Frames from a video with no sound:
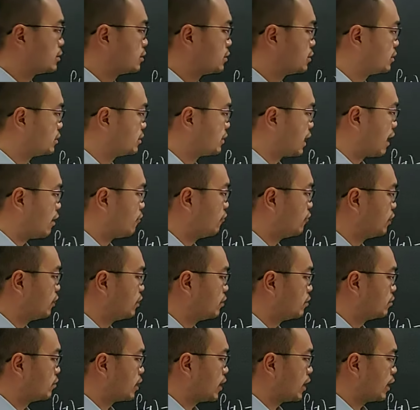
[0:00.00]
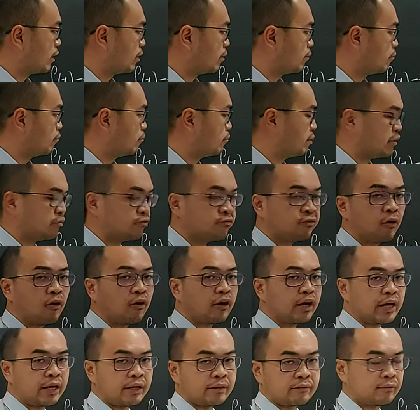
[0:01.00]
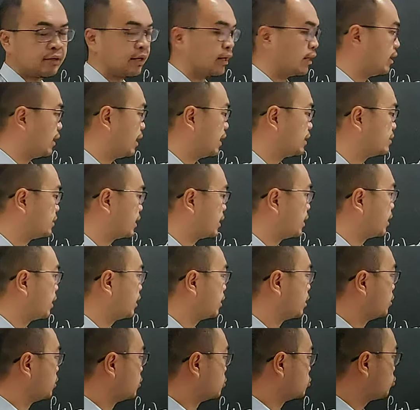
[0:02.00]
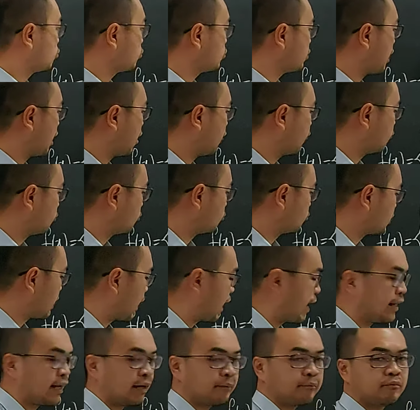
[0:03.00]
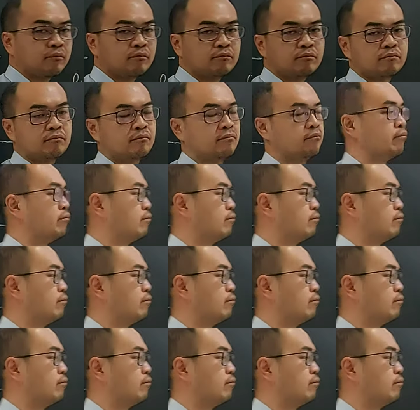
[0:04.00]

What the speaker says: 7, 8, before 8, right? Less than 8. So you have to add up.